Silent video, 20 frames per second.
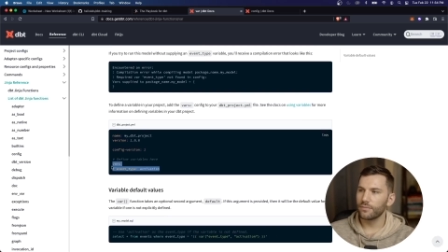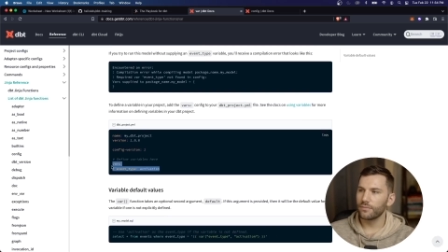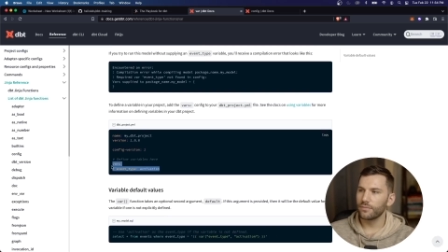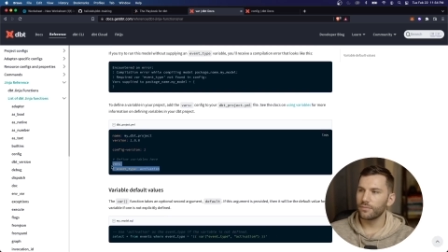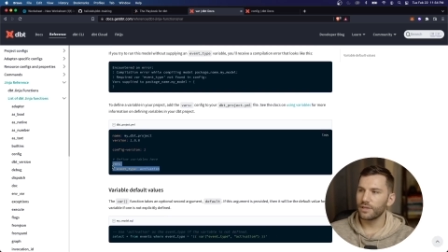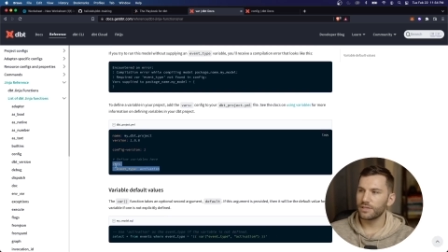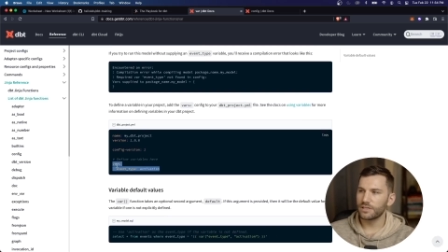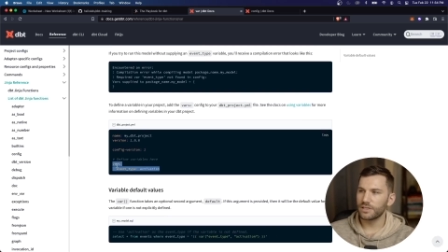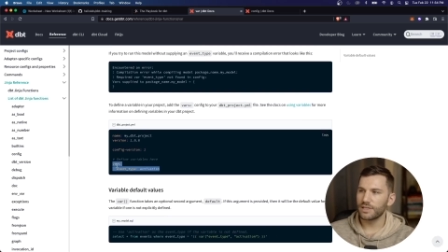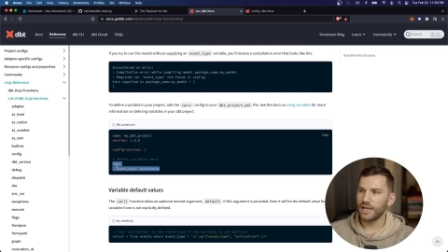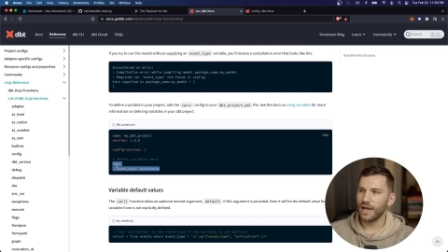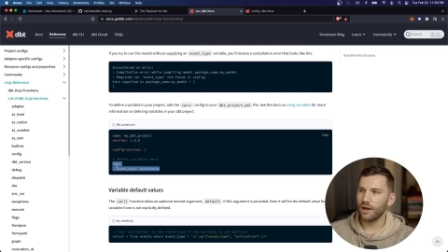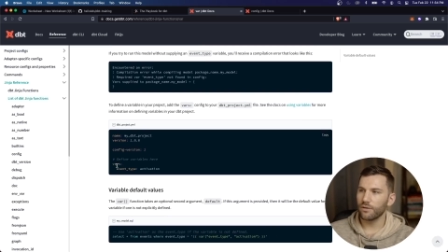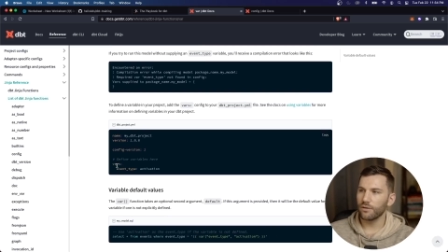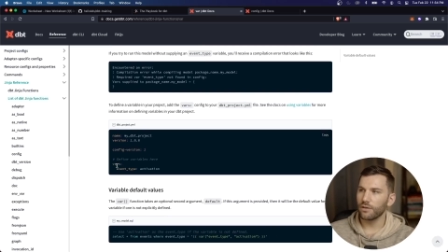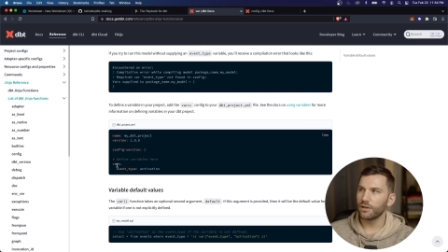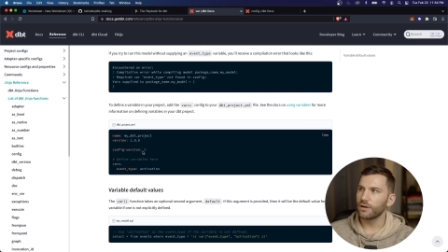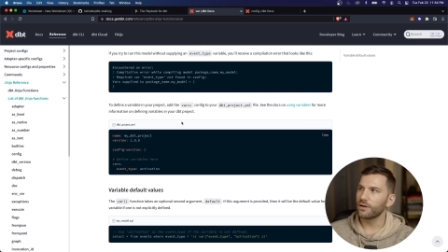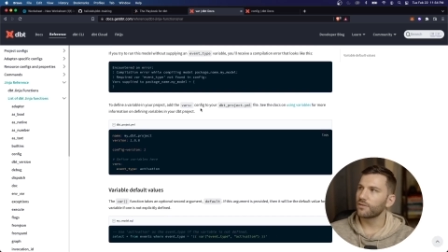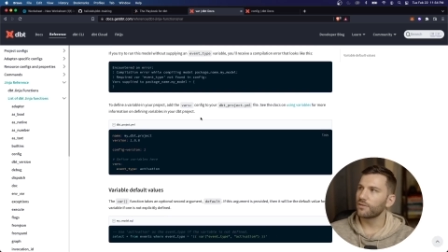This is how it
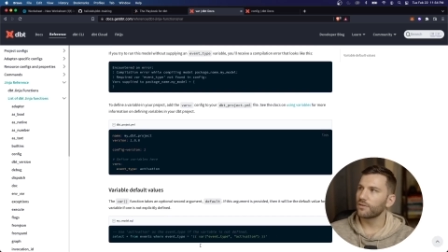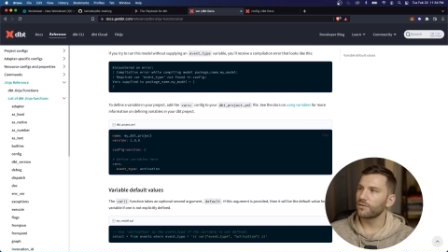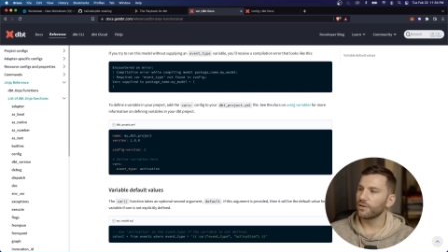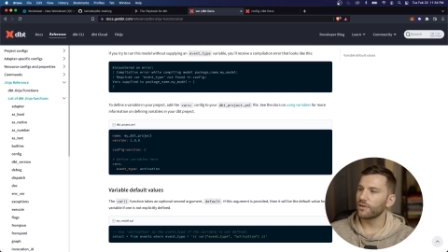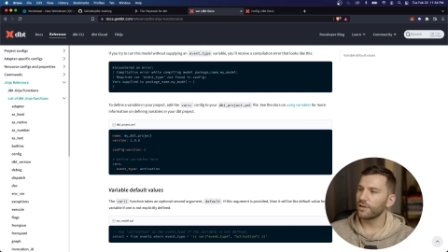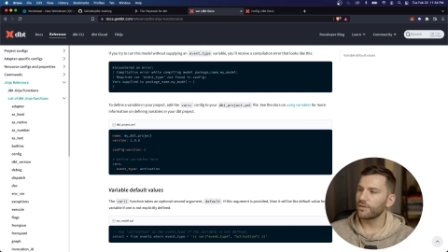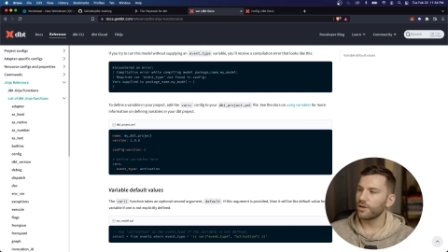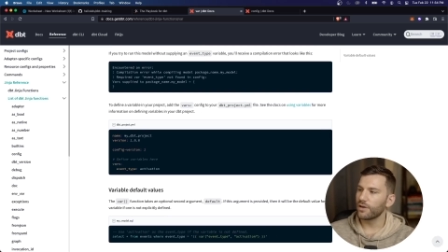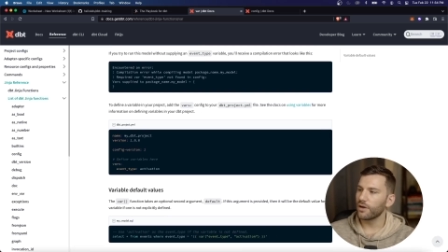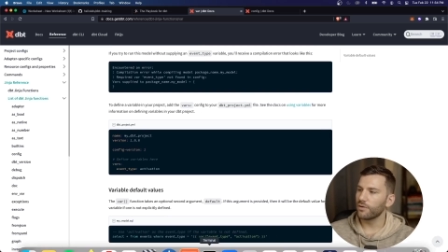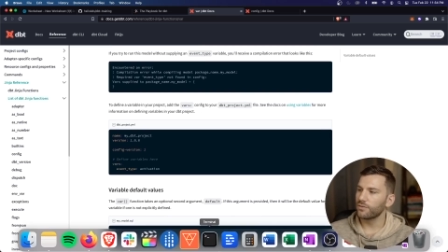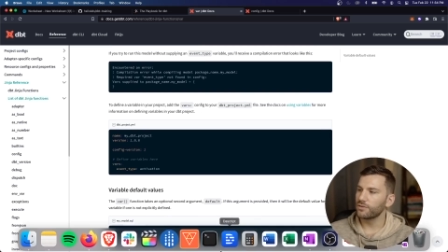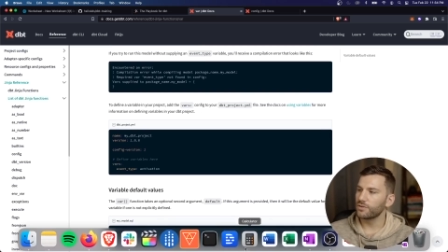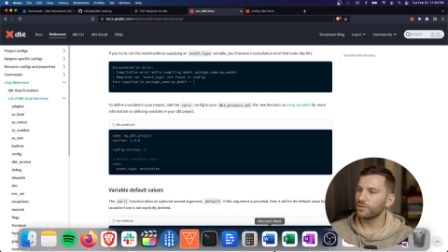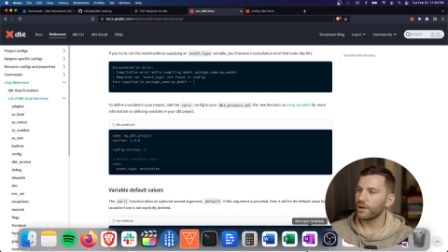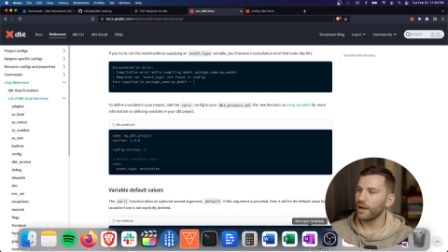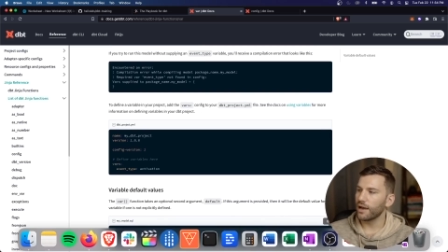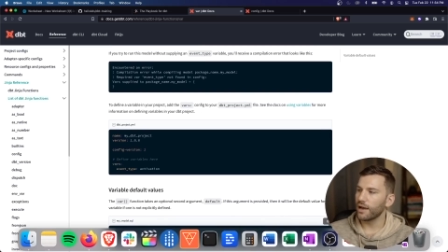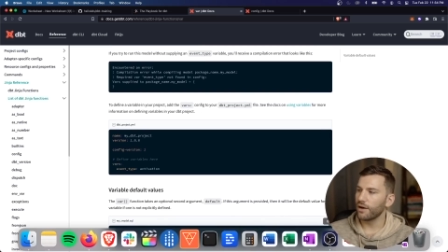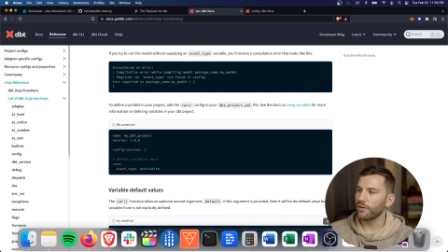looks. So let's go
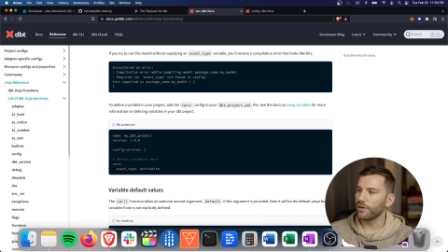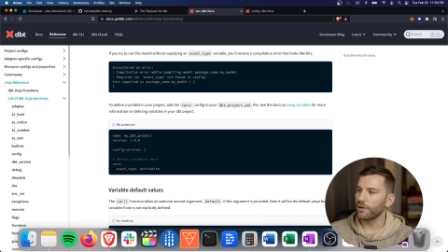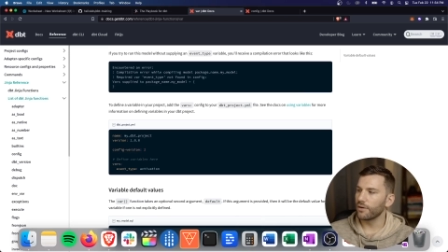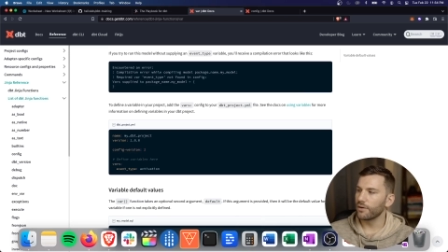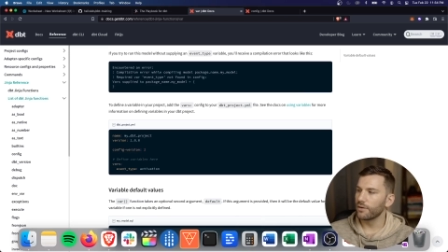to our